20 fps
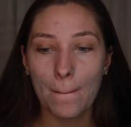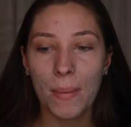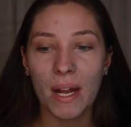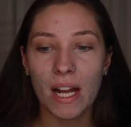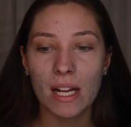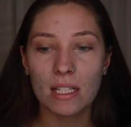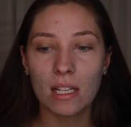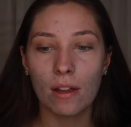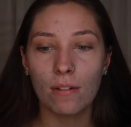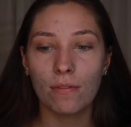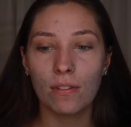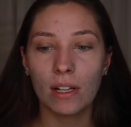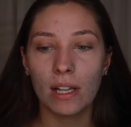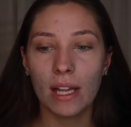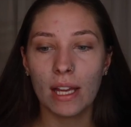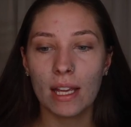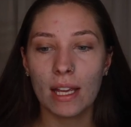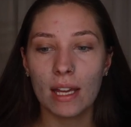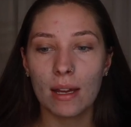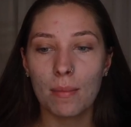because I feel
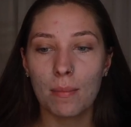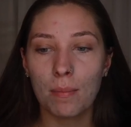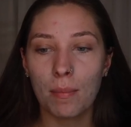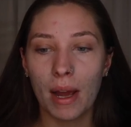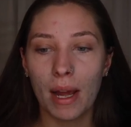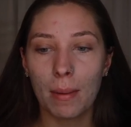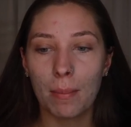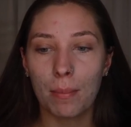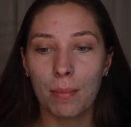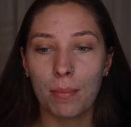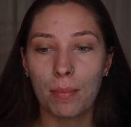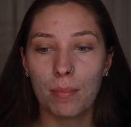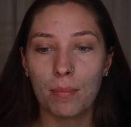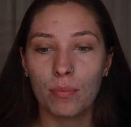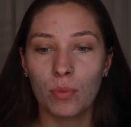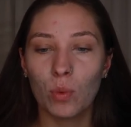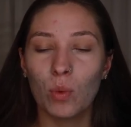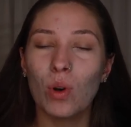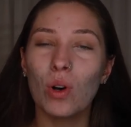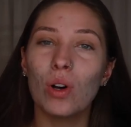like my,
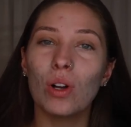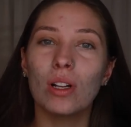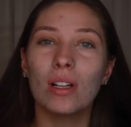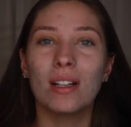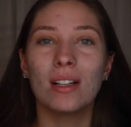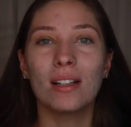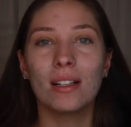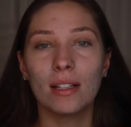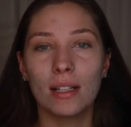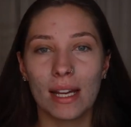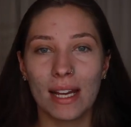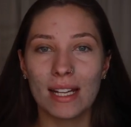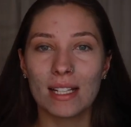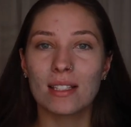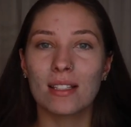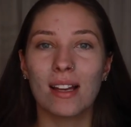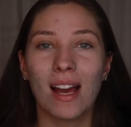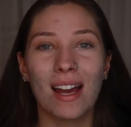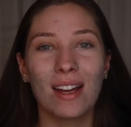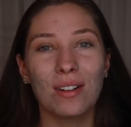well,
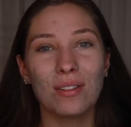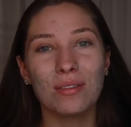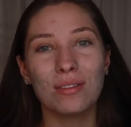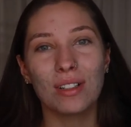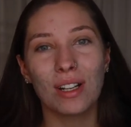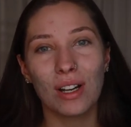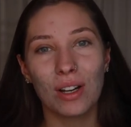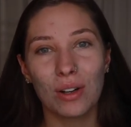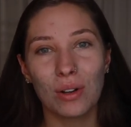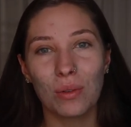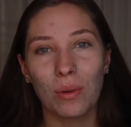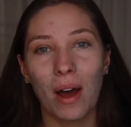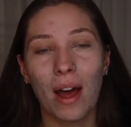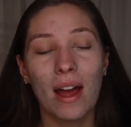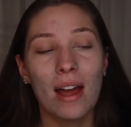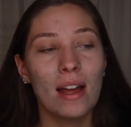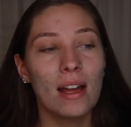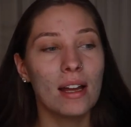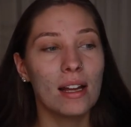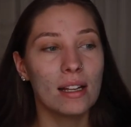it's, I don't know,
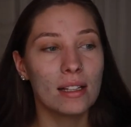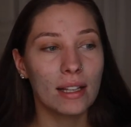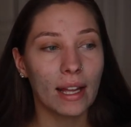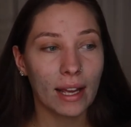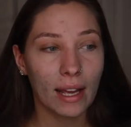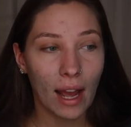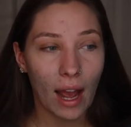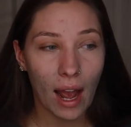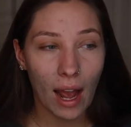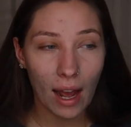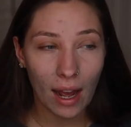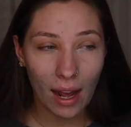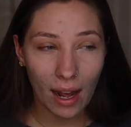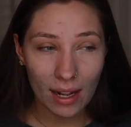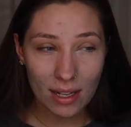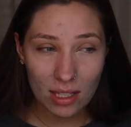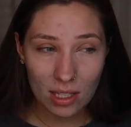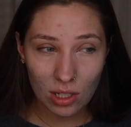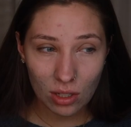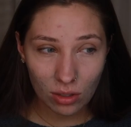like
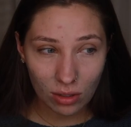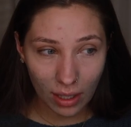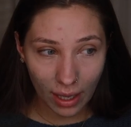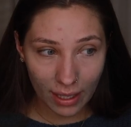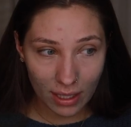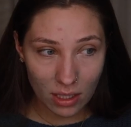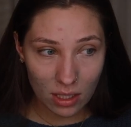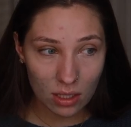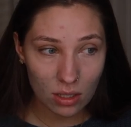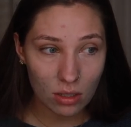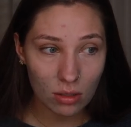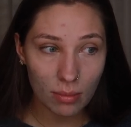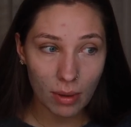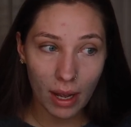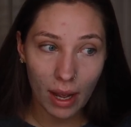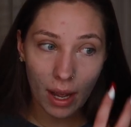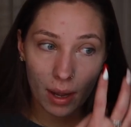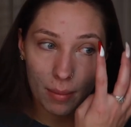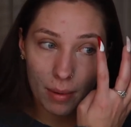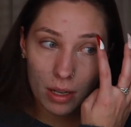I still like to do
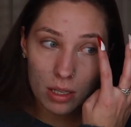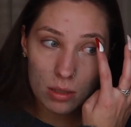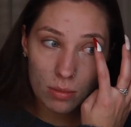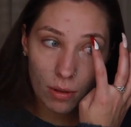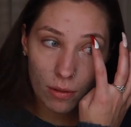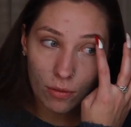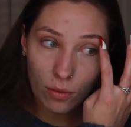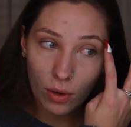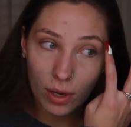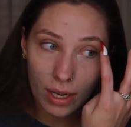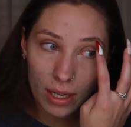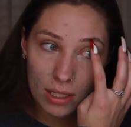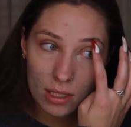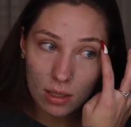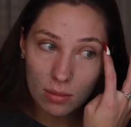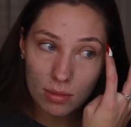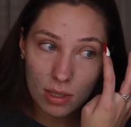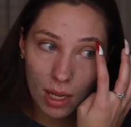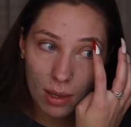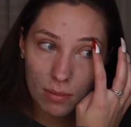my eyebrows beforehand
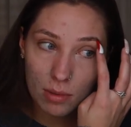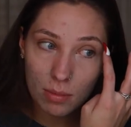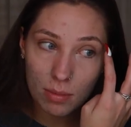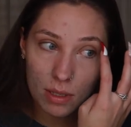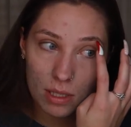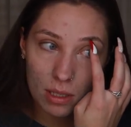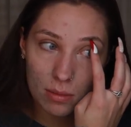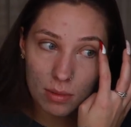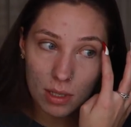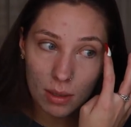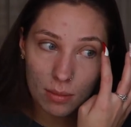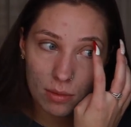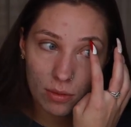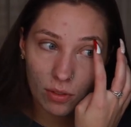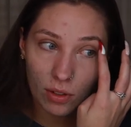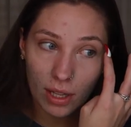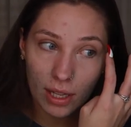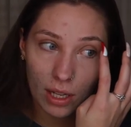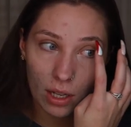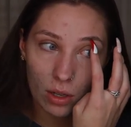sometimes, but sometimes
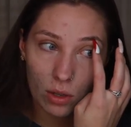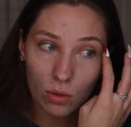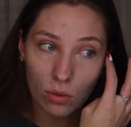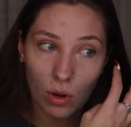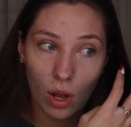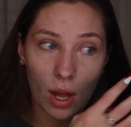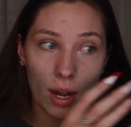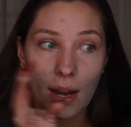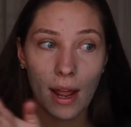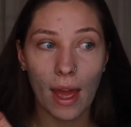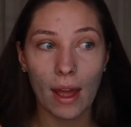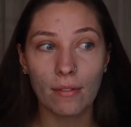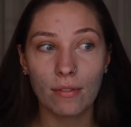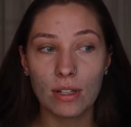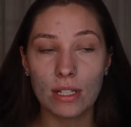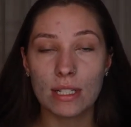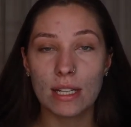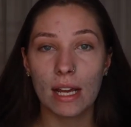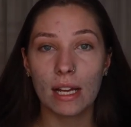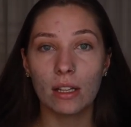for like a, an
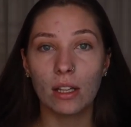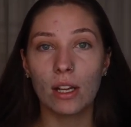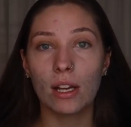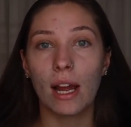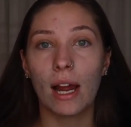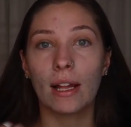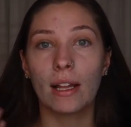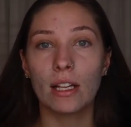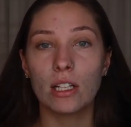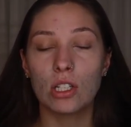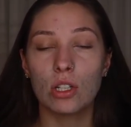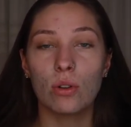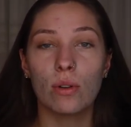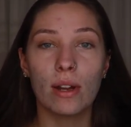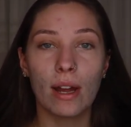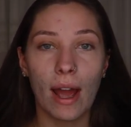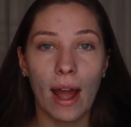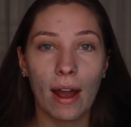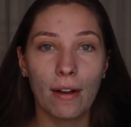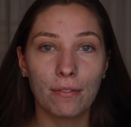everyday look, I like to do
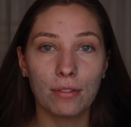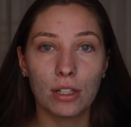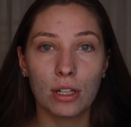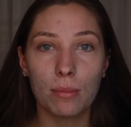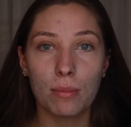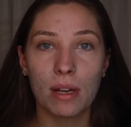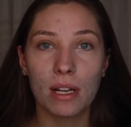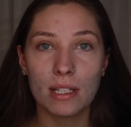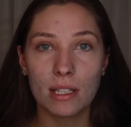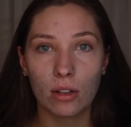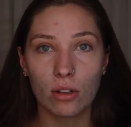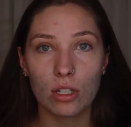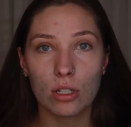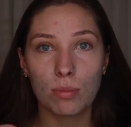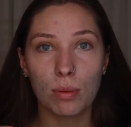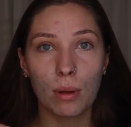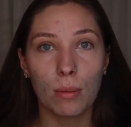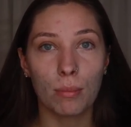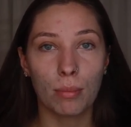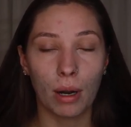it after, because I'll
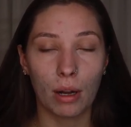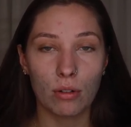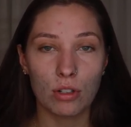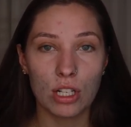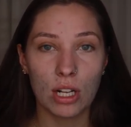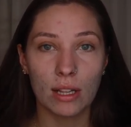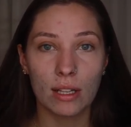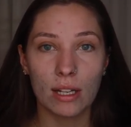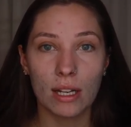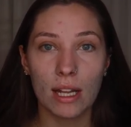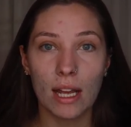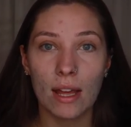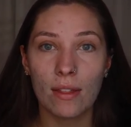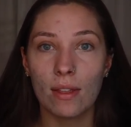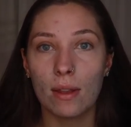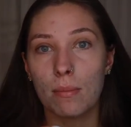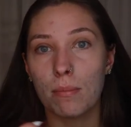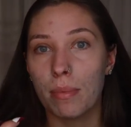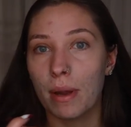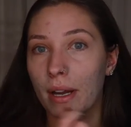just put brow gel in it and
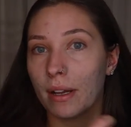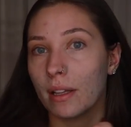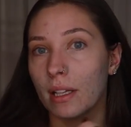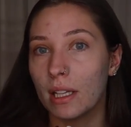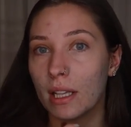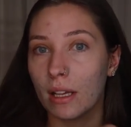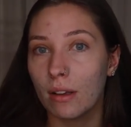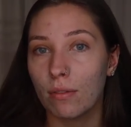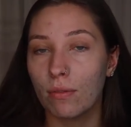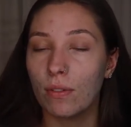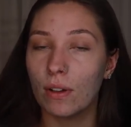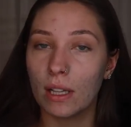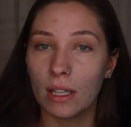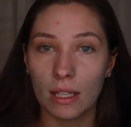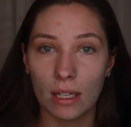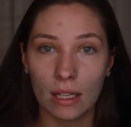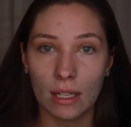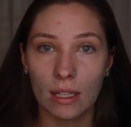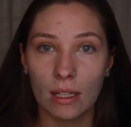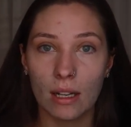then barely like fill
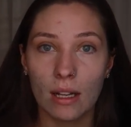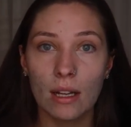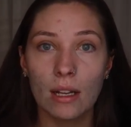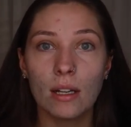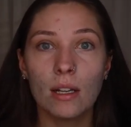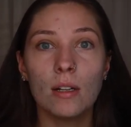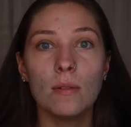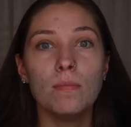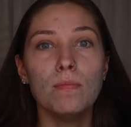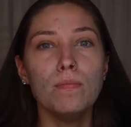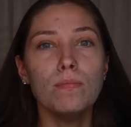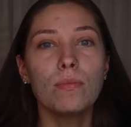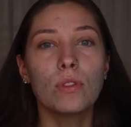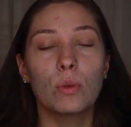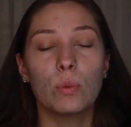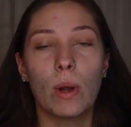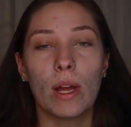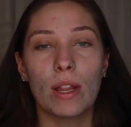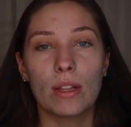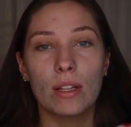it in,
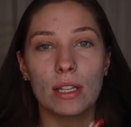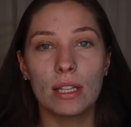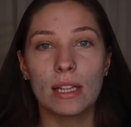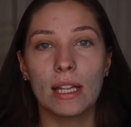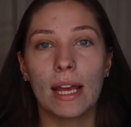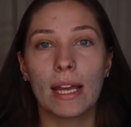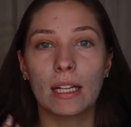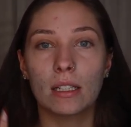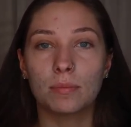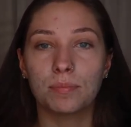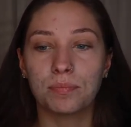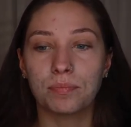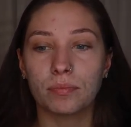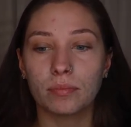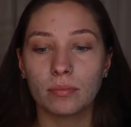rather than like